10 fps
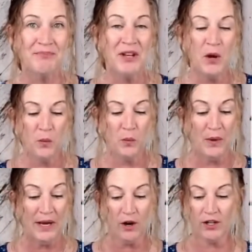
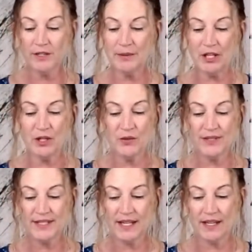We are going to be
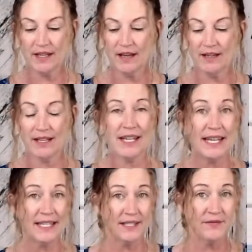using an
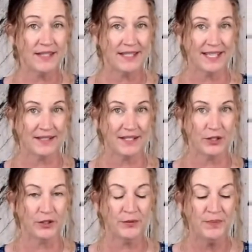adhesive
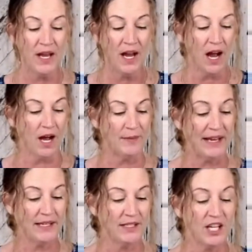stencil. Um,
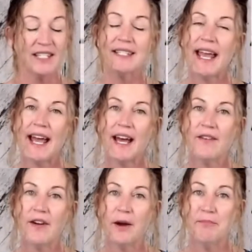it does
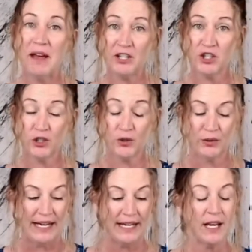have a mesh
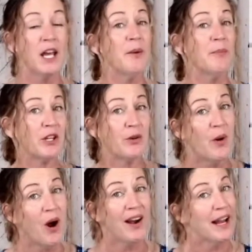screen, but you
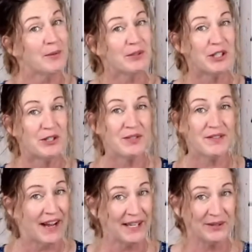are able to use
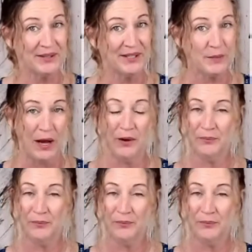vinyl as well.